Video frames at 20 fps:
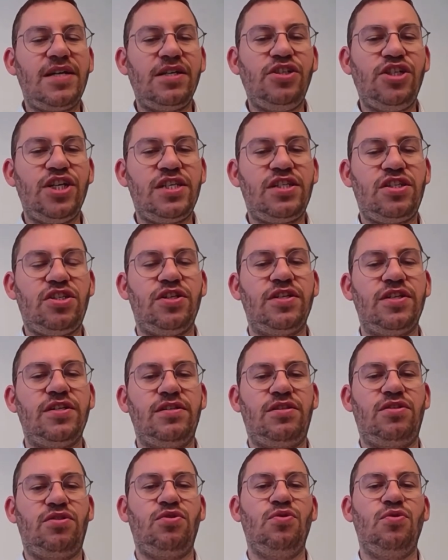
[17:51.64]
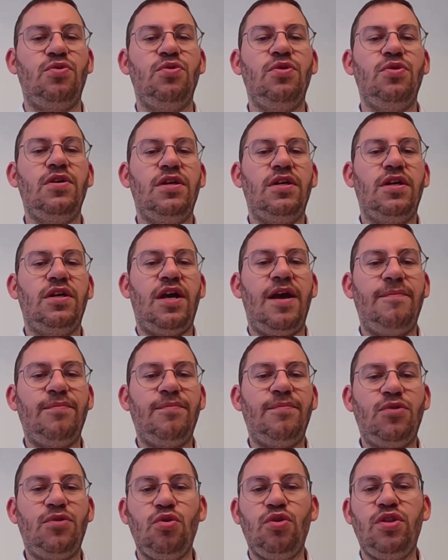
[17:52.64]
suggestions to
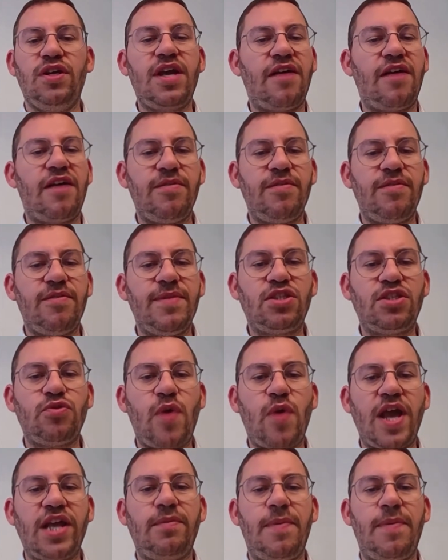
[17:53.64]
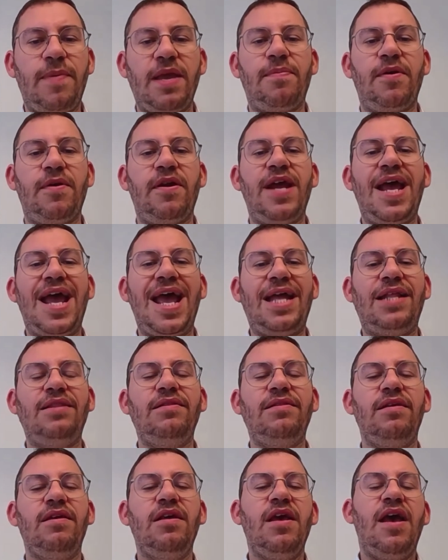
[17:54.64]
the government's white paper.
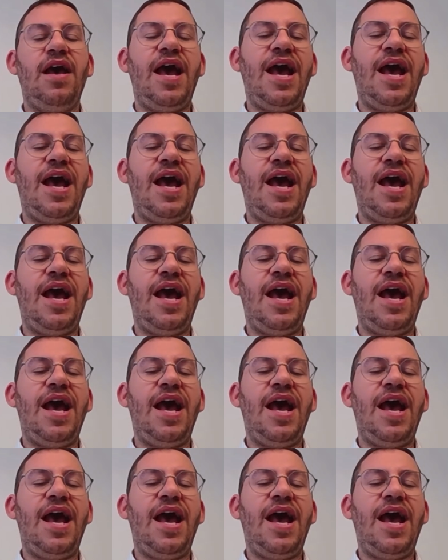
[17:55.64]
And